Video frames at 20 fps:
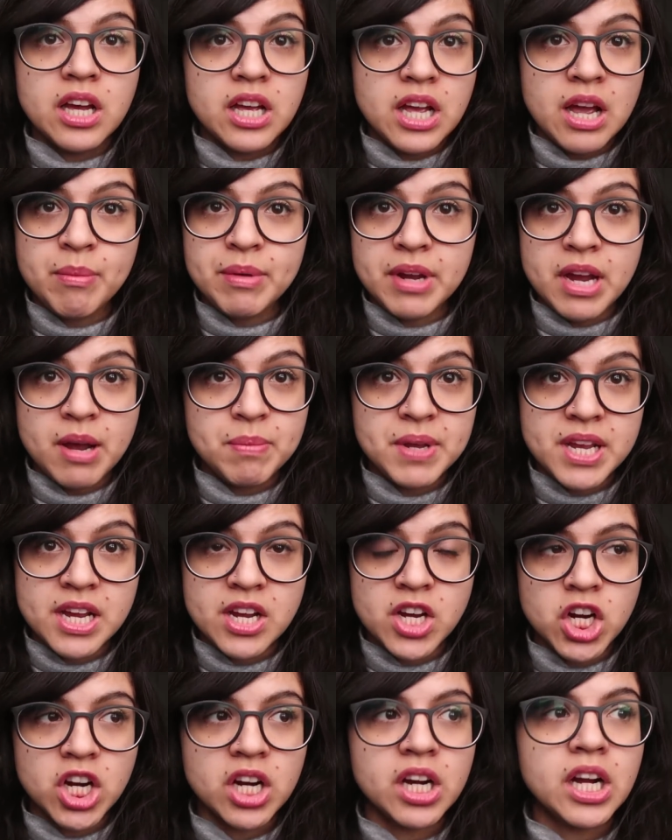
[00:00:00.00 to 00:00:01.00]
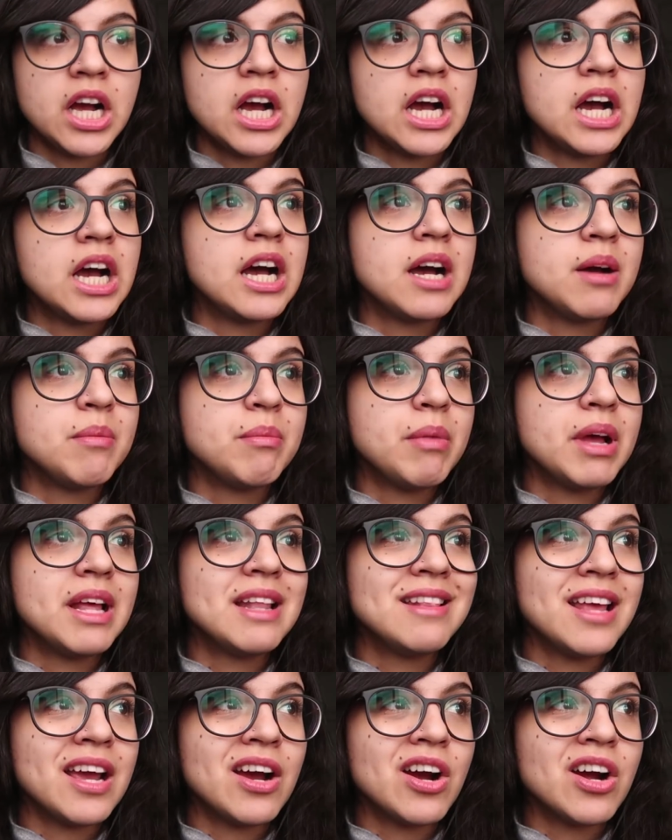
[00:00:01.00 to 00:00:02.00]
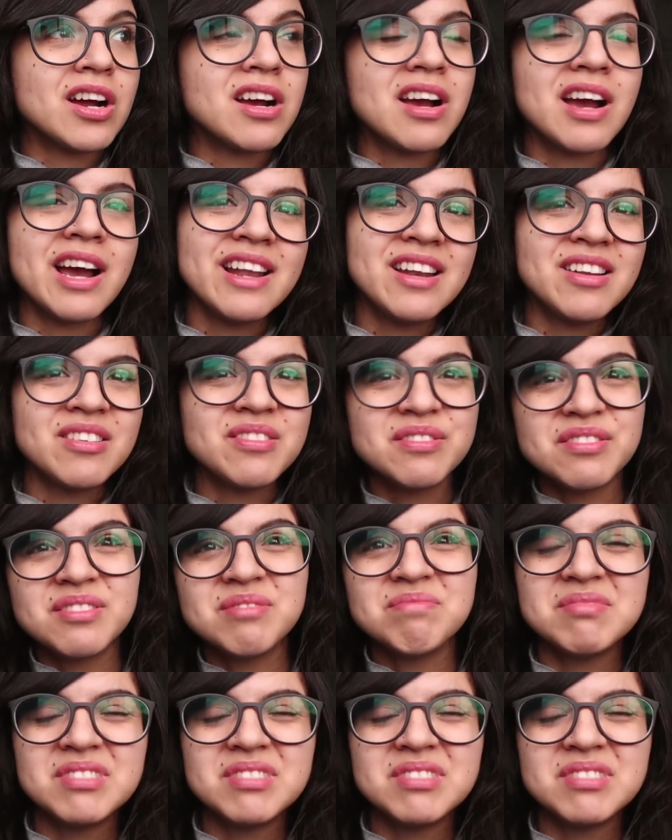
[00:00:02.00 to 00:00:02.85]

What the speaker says: coming up here. They are kind of